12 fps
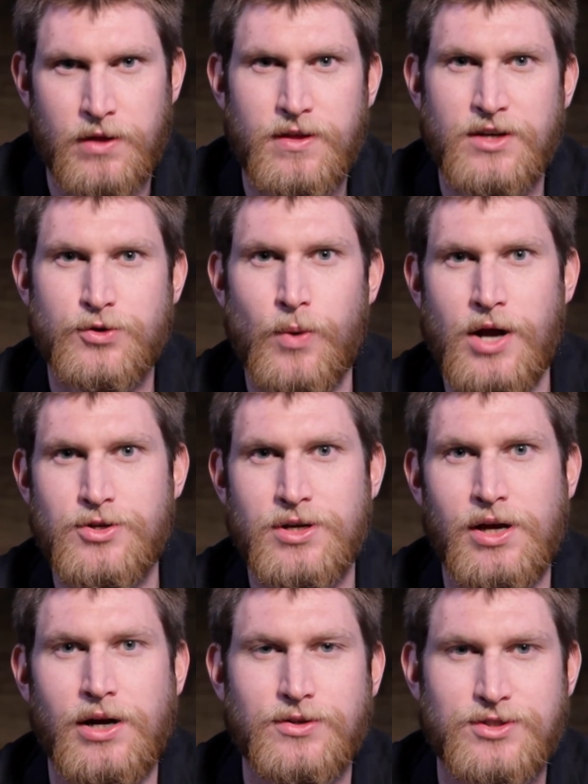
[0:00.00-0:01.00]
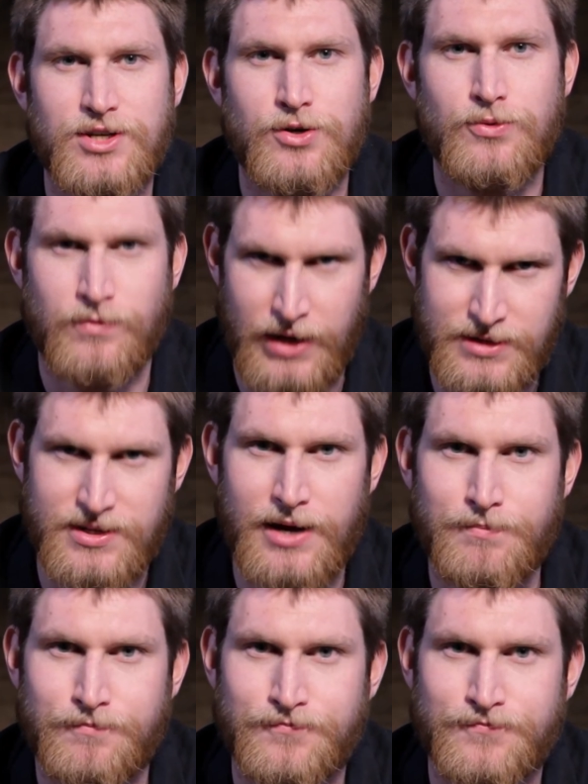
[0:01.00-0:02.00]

Thanks for watching, and I'll see you next time.